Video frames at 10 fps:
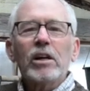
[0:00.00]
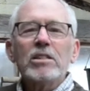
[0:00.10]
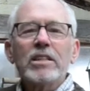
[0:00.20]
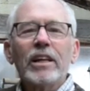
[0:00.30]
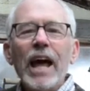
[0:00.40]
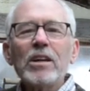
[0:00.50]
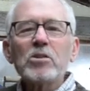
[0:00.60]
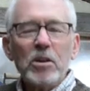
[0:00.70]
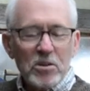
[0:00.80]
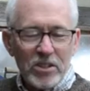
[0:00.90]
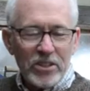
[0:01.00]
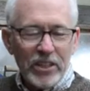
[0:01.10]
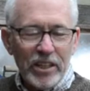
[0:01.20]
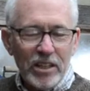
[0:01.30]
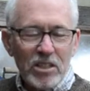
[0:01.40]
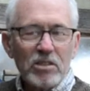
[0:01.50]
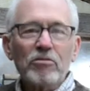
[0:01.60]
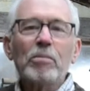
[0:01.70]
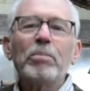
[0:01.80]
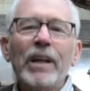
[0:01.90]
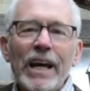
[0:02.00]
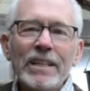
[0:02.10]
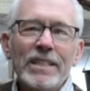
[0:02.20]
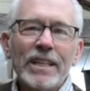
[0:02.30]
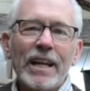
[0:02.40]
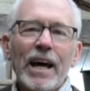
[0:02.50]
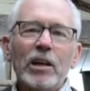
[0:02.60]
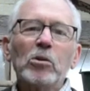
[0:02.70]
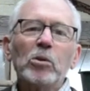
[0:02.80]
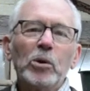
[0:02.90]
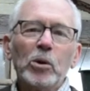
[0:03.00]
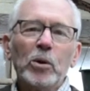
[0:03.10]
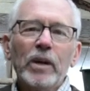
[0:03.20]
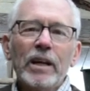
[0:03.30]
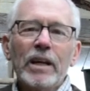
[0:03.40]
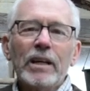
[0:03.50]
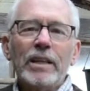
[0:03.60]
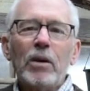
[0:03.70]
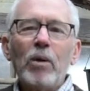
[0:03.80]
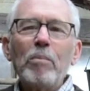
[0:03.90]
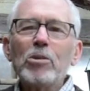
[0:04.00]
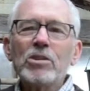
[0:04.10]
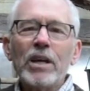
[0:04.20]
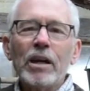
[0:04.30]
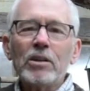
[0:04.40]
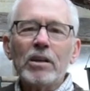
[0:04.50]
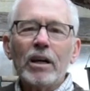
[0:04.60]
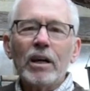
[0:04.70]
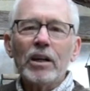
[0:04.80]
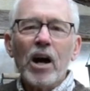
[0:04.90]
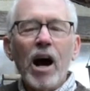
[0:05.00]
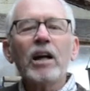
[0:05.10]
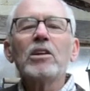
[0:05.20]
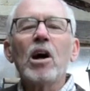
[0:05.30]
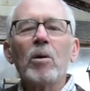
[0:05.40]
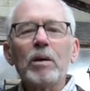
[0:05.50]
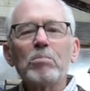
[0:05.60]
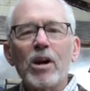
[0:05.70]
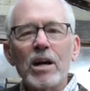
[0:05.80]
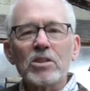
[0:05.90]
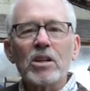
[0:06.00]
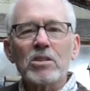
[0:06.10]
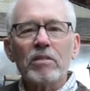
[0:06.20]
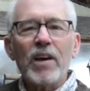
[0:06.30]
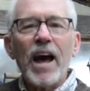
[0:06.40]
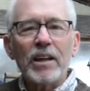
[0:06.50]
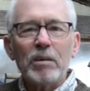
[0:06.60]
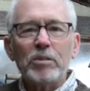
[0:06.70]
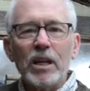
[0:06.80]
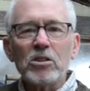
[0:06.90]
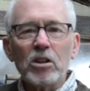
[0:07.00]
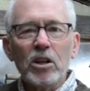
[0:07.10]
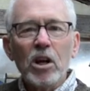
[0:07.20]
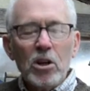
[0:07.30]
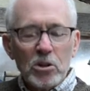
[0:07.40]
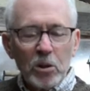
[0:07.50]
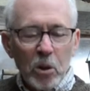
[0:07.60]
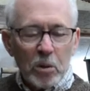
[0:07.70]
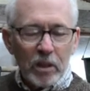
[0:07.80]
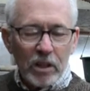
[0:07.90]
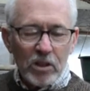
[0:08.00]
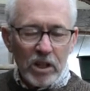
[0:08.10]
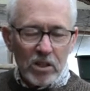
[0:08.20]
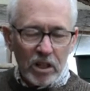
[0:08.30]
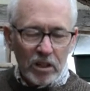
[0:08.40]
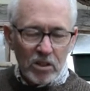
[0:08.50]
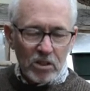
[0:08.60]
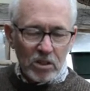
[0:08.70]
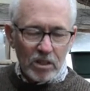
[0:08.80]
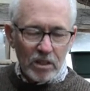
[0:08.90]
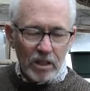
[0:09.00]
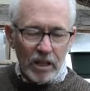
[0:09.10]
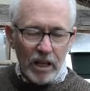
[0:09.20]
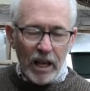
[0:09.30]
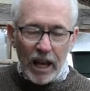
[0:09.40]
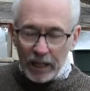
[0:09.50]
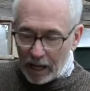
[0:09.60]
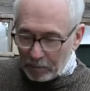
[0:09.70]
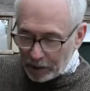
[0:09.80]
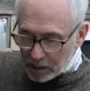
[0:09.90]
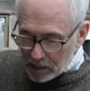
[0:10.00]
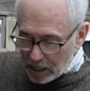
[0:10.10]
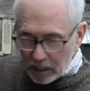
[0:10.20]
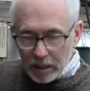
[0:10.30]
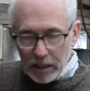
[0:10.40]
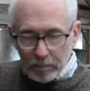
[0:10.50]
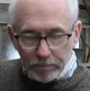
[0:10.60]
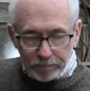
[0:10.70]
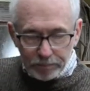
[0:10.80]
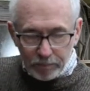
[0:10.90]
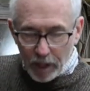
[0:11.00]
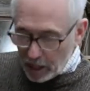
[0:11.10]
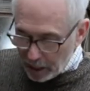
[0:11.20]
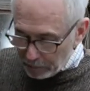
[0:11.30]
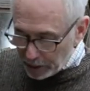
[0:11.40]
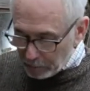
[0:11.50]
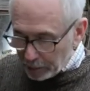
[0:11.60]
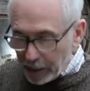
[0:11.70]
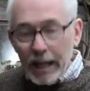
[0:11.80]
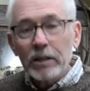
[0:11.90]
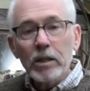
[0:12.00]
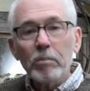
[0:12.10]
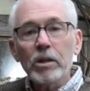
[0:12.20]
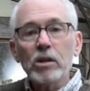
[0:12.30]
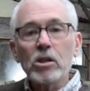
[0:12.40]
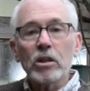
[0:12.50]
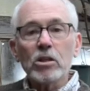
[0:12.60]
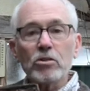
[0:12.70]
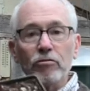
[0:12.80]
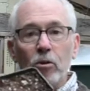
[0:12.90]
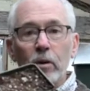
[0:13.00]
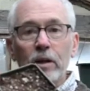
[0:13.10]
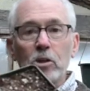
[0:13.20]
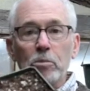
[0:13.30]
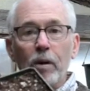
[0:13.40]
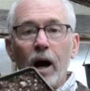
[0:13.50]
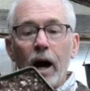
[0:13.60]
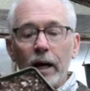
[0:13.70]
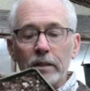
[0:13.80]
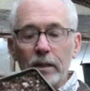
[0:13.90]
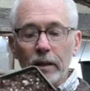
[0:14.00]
cilantro seeds from plants that I grew that represent an ongoing process of adaptation to local conditions. And I'm going to take them and I'm going to plant them into this 4-inch pot.